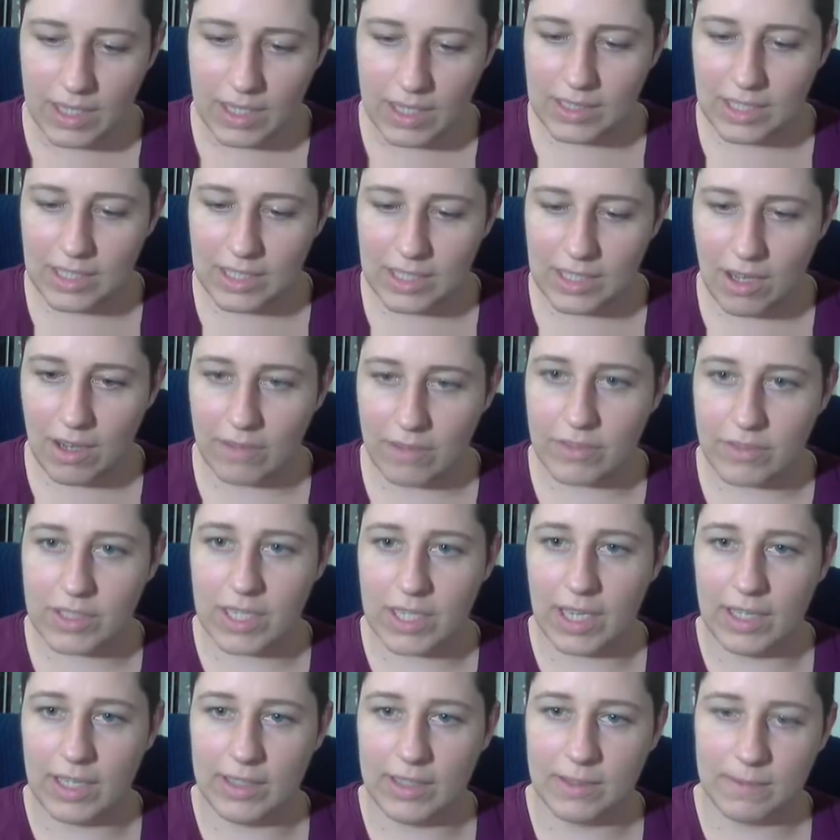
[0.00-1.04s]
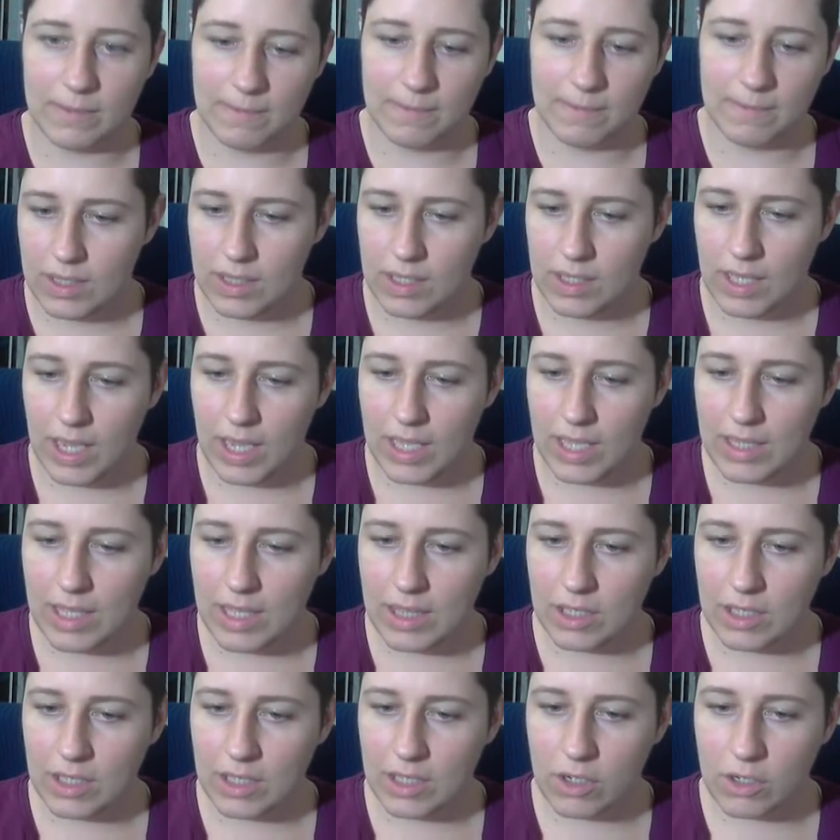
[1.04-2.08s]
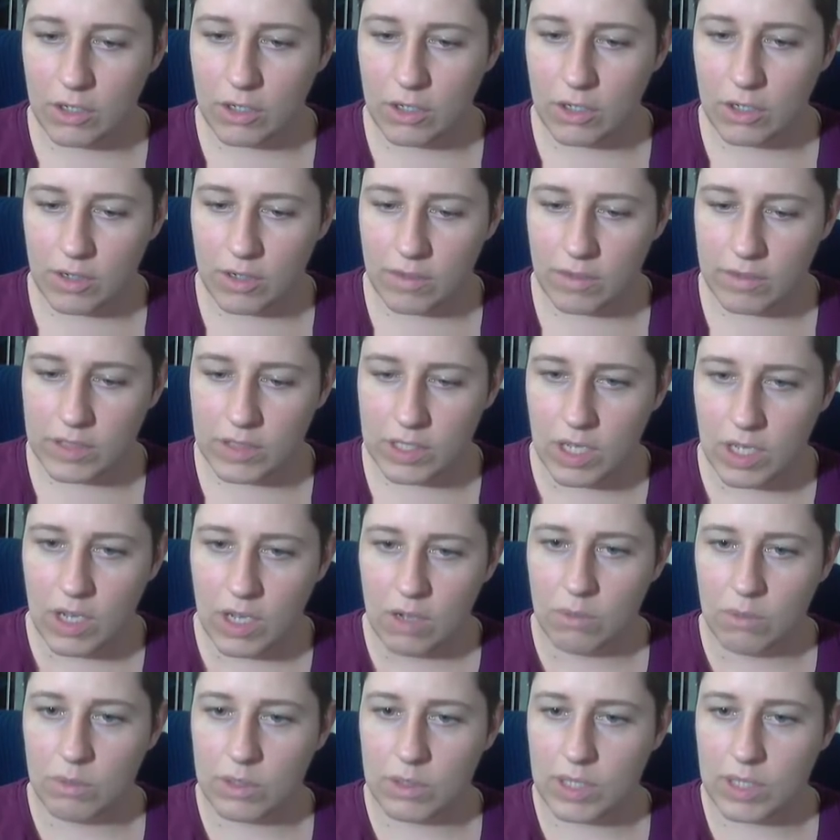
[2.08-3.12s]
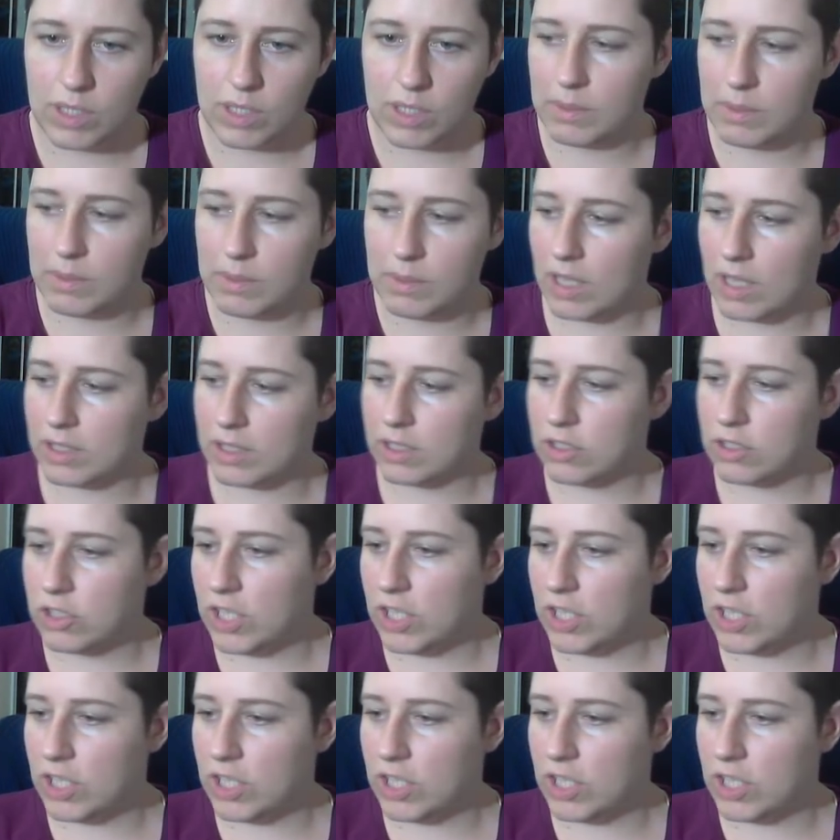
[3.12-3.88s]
That's the offset. And then the curves will come along the